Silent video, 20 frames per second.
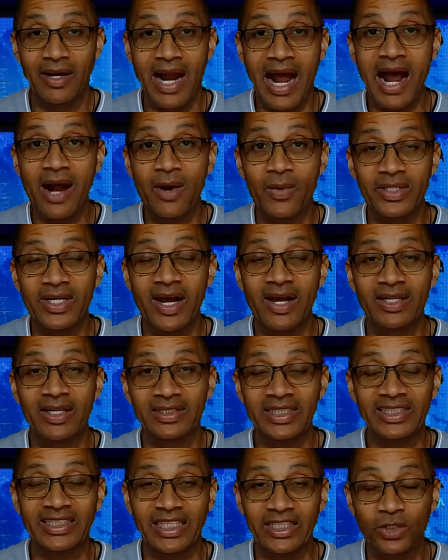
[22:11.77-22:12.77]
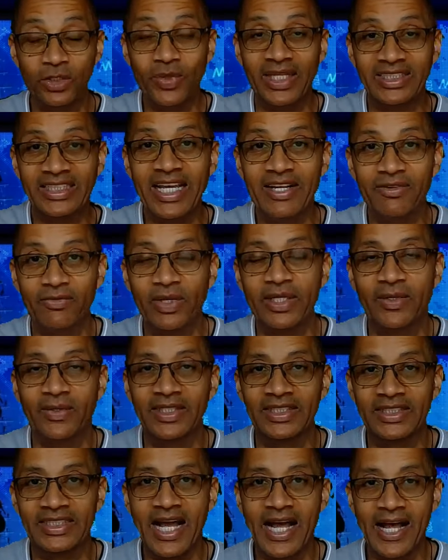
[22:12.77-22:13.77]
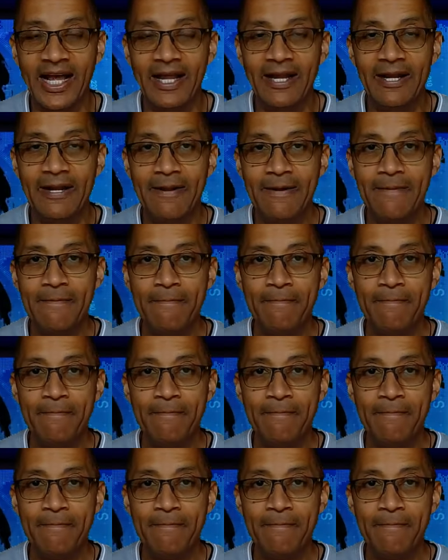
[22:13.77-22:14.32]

are our dollars. They say USA written on the side.